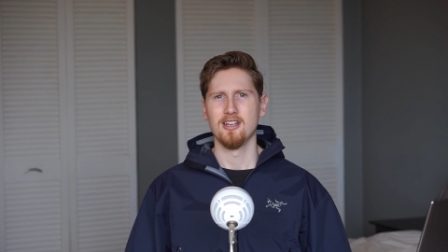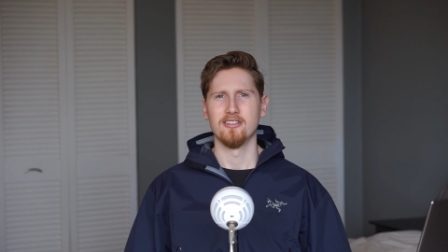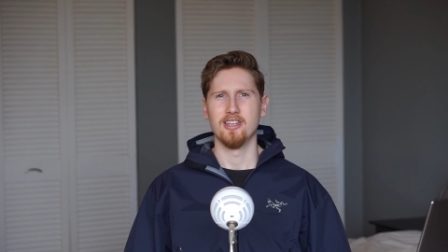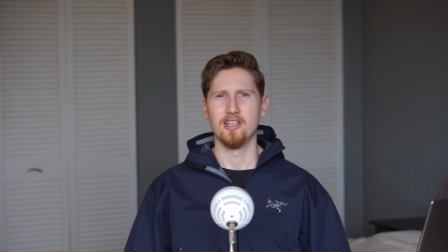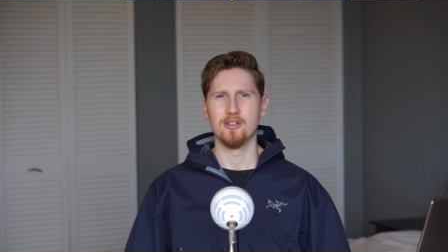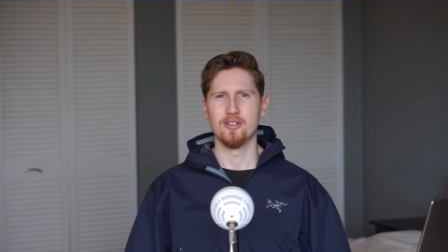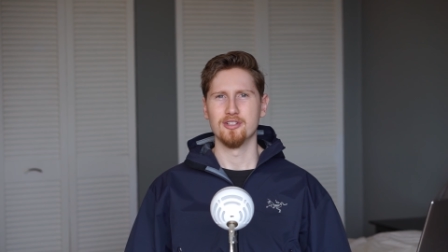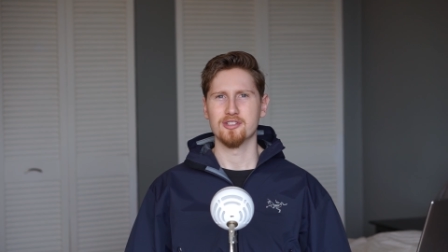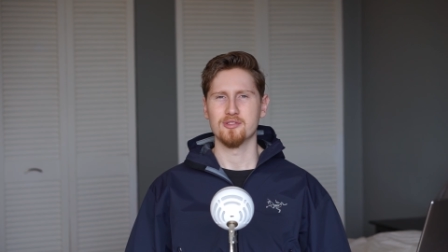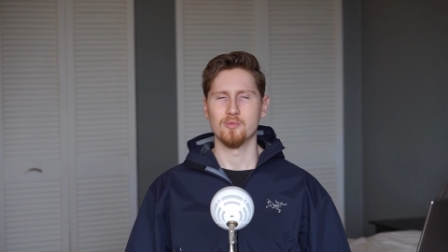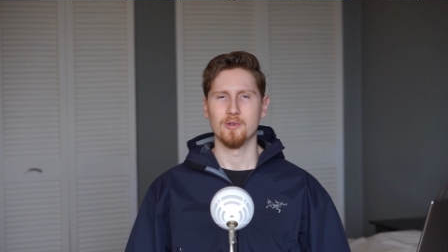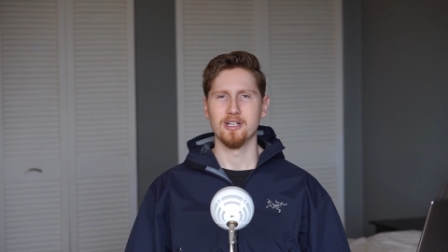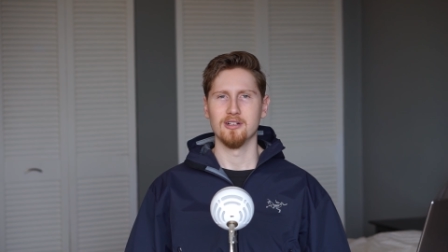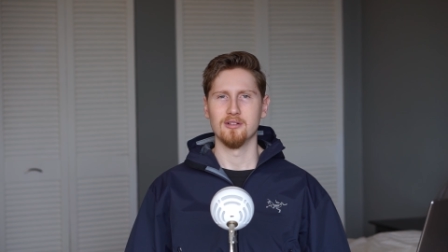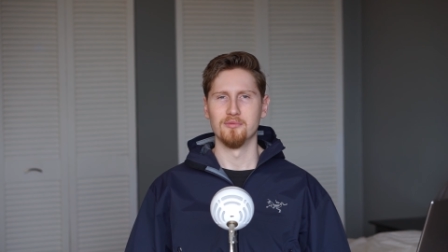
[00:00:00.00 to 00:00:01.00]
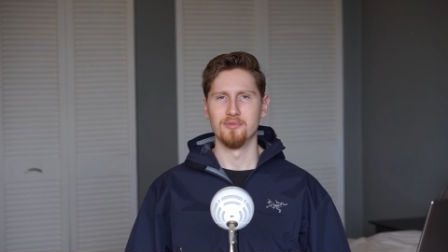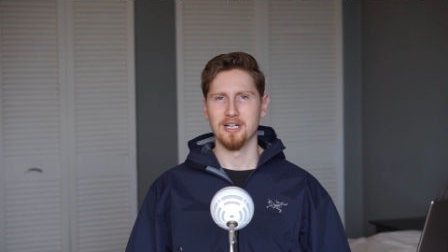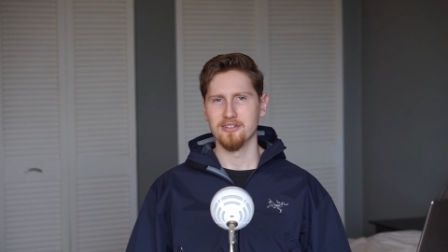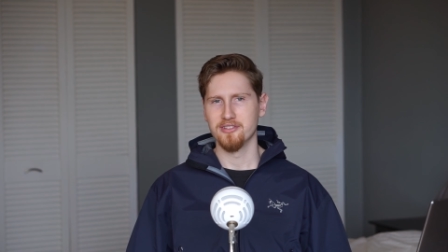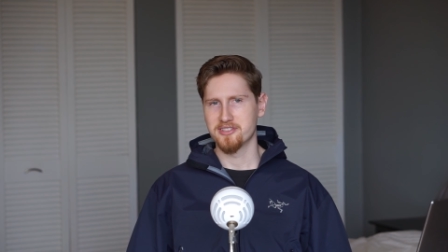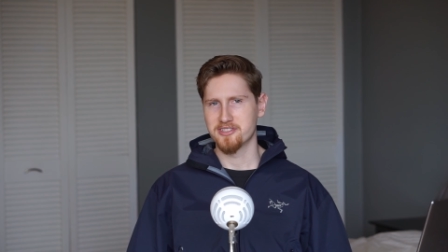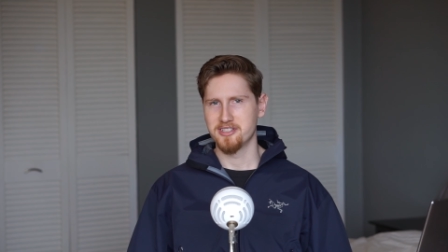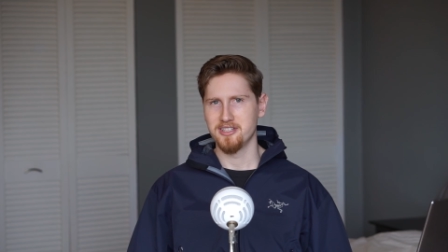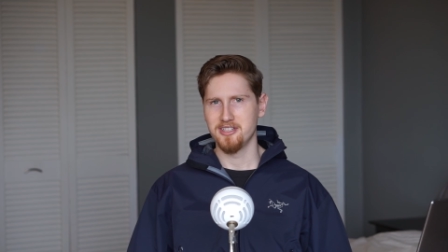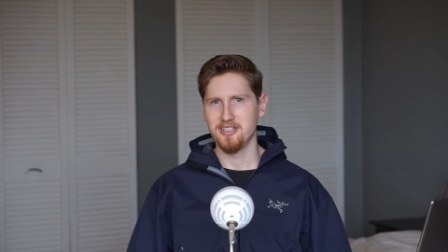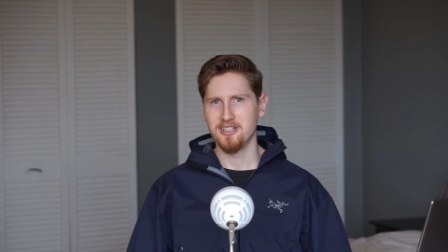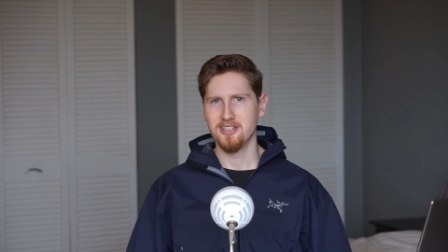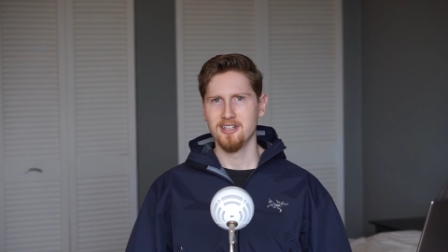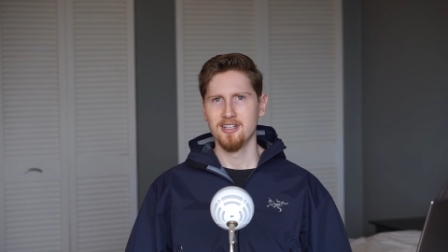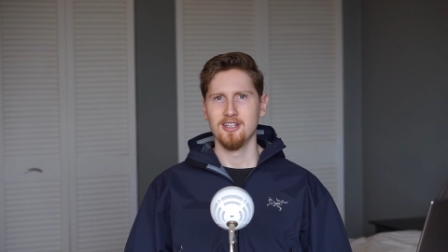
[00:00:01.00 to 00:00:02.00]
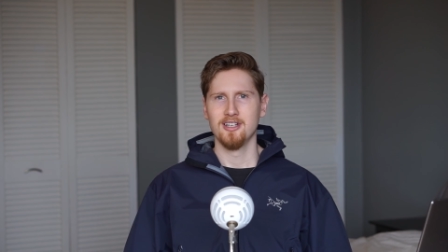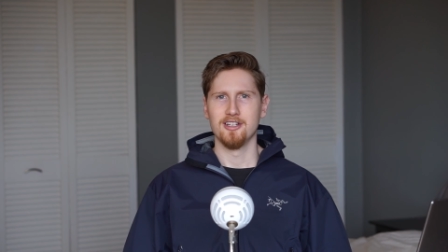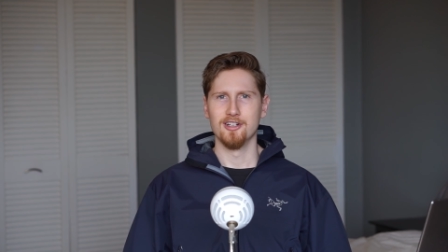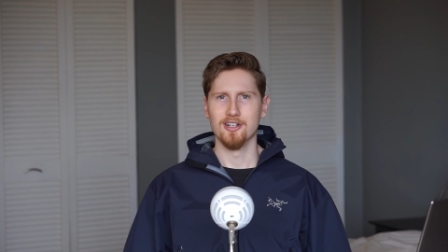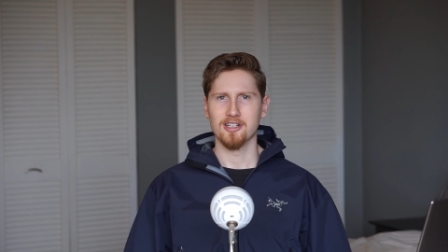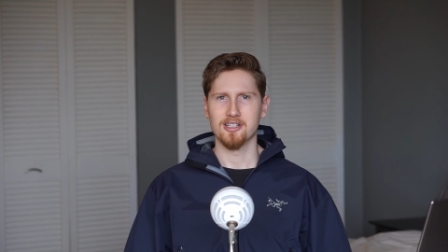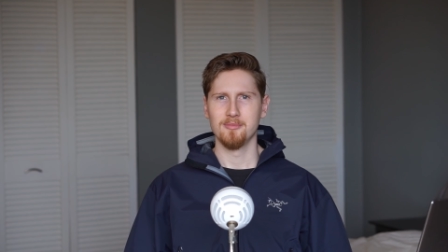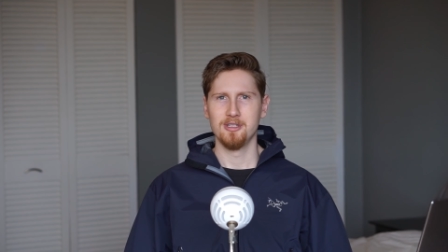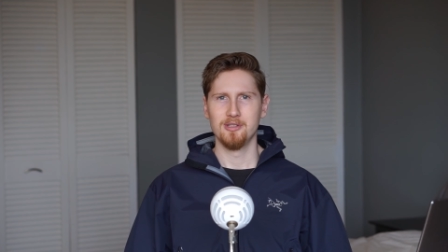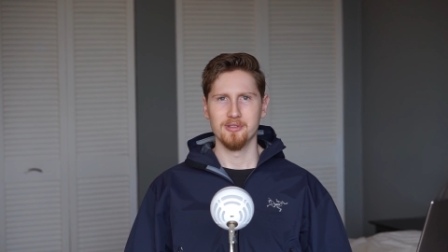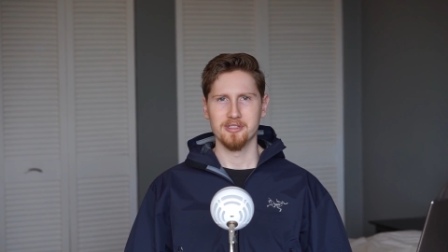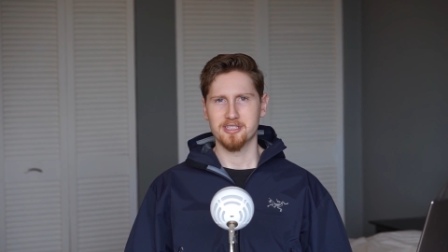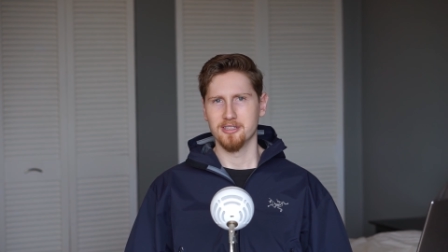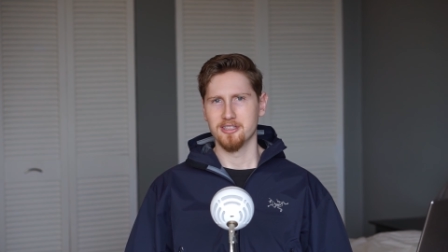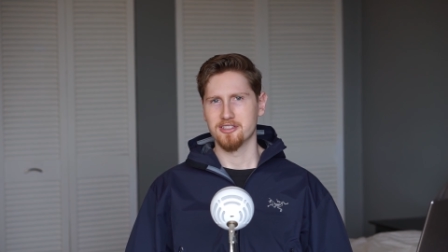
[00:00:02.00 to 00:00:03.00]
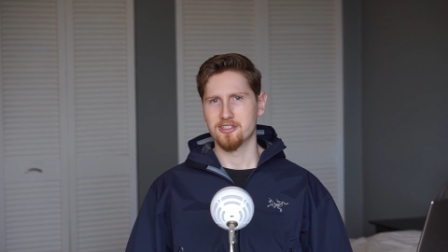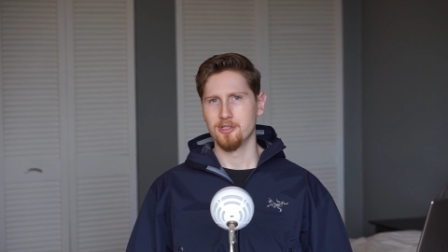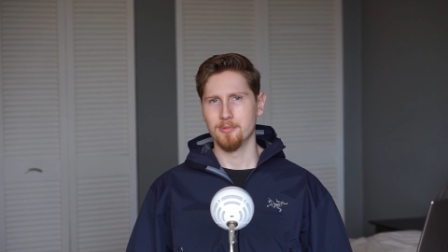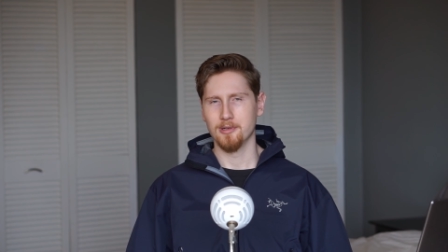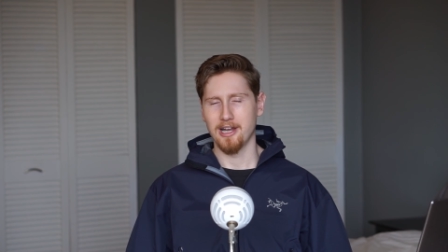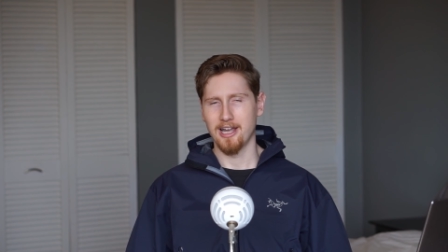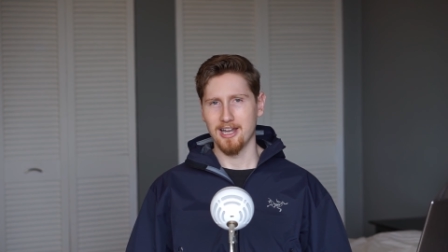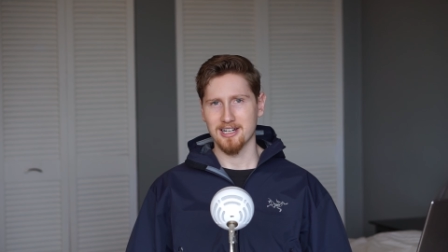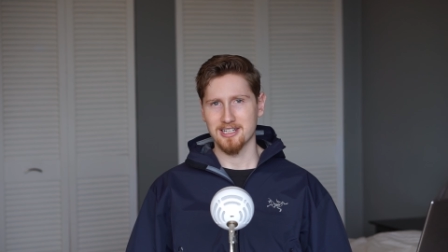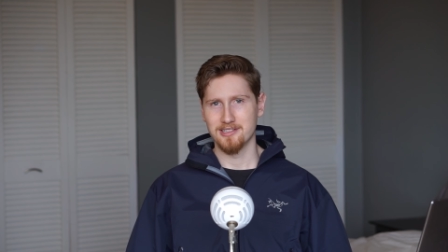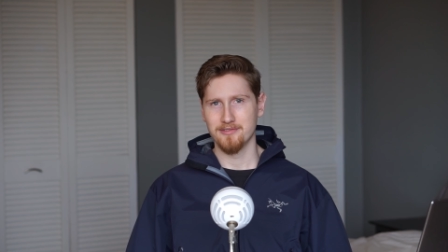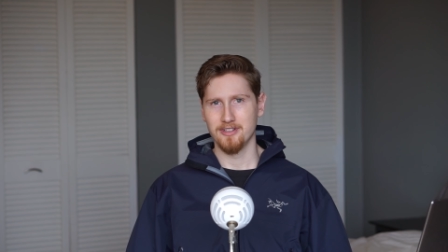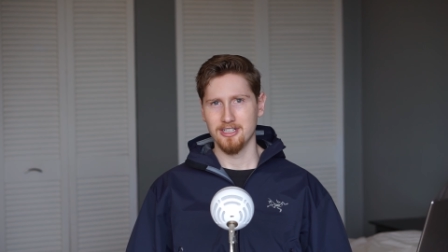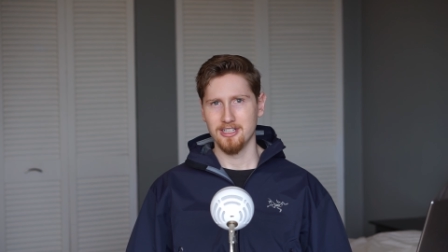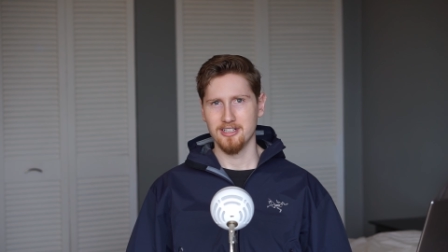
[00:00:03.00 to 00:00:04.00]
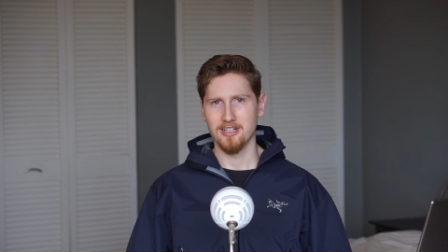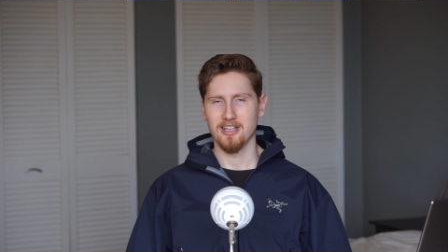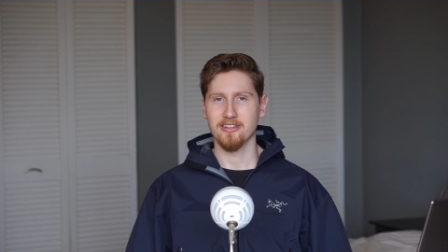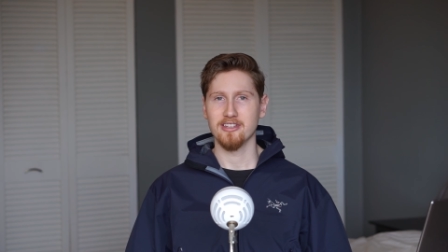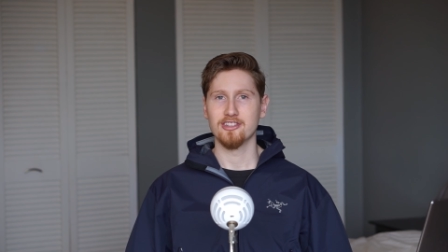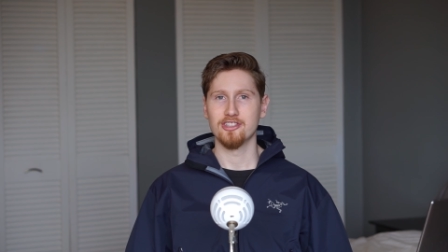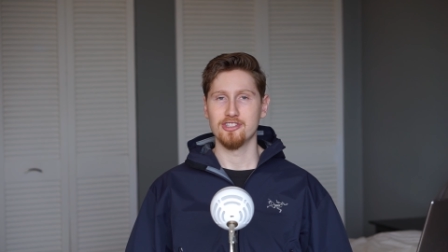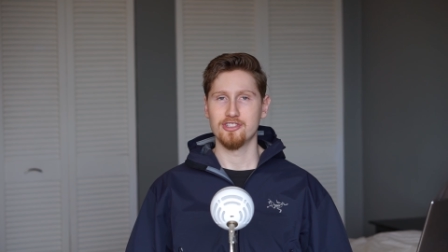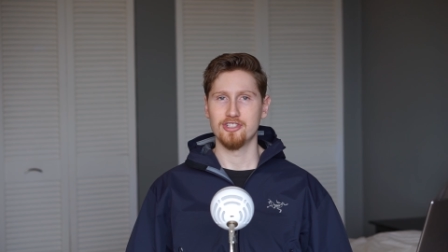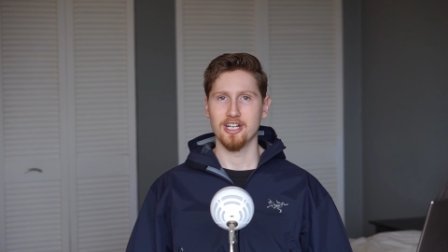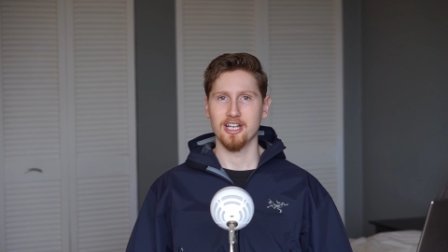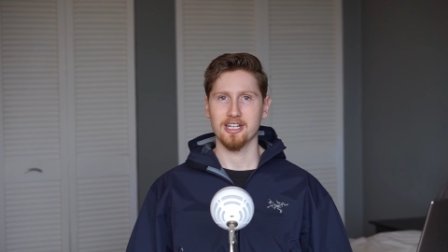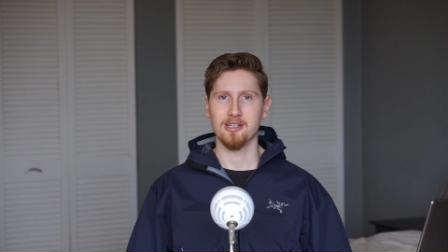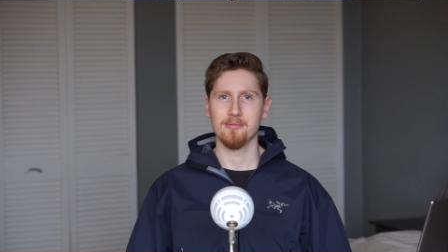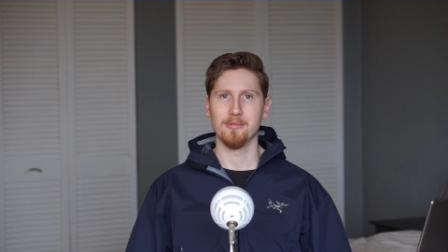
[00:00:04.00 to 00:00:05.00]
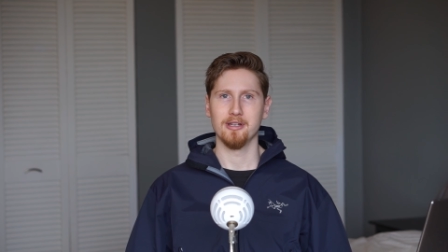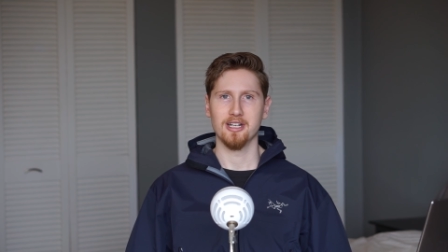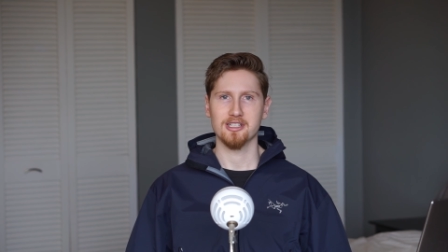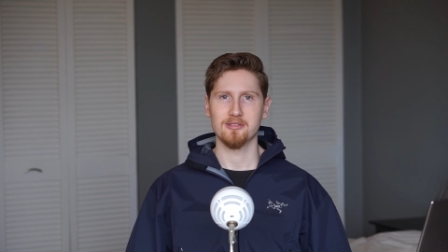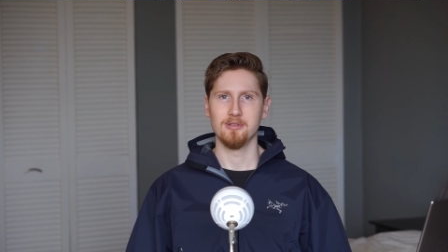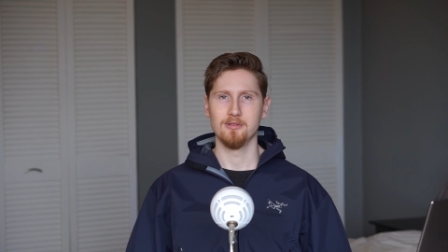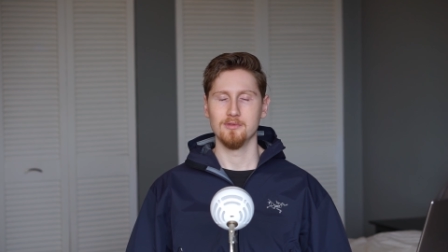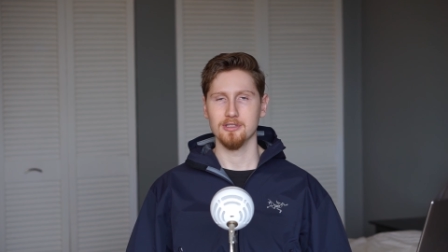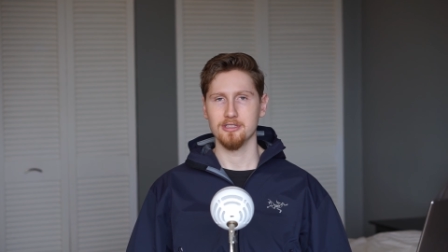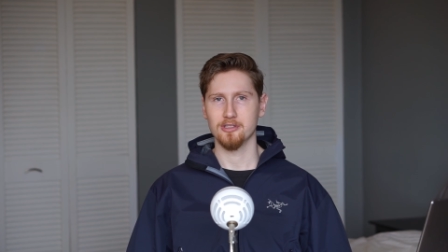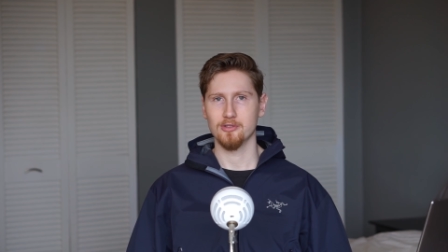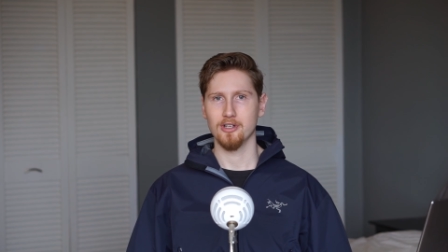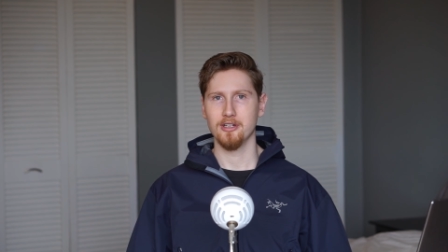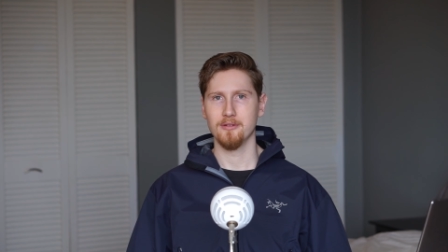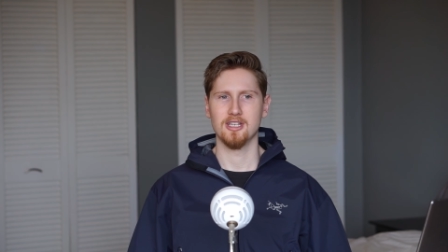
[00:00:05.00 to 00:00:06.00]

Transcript: that you can just wear around the city, you're not going to be doing something super active in it, I think this jacket might actually be really great.